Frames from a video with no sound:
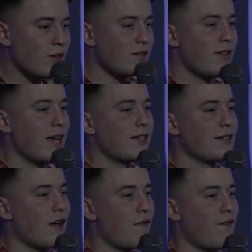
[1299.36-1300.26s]
does
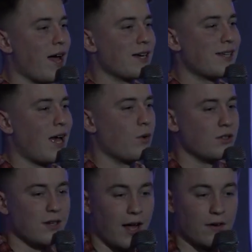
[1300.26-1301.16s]
this affect
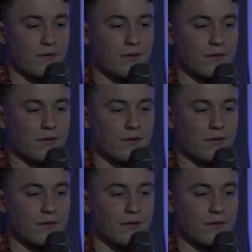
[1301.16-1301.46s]
HowToLife?